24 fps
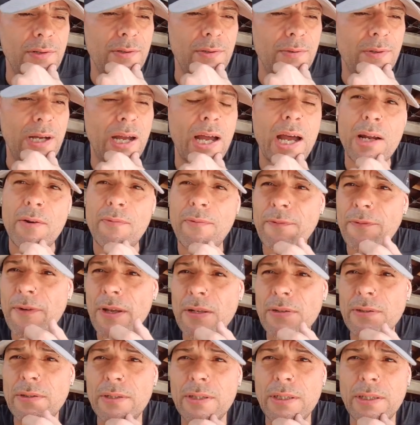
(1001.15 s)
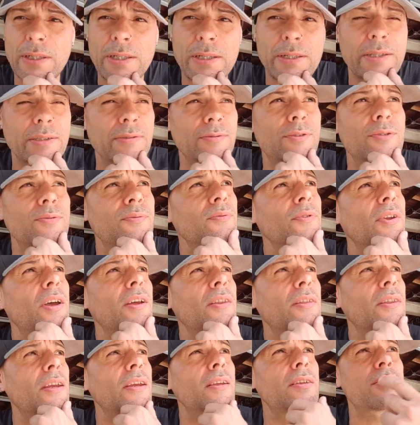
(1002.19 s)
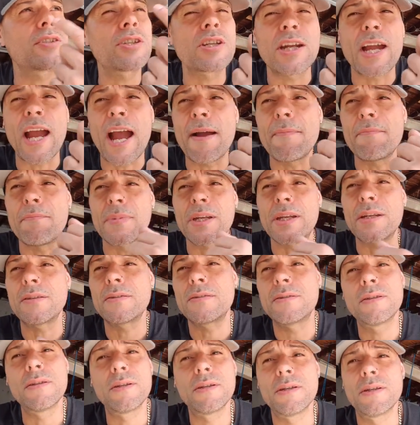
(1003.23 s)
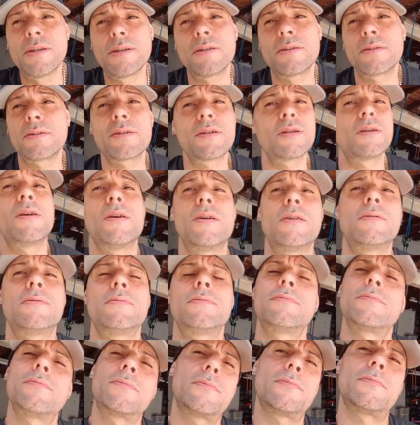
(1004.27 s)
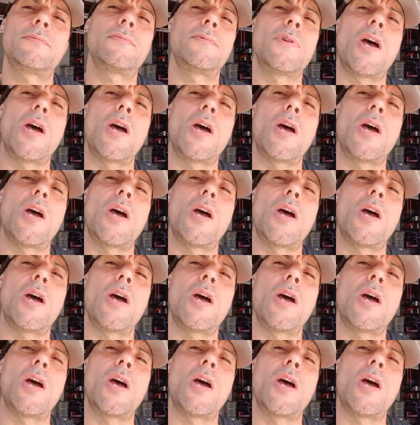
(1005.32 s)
I had a felony, I can do nothing, she got me. No,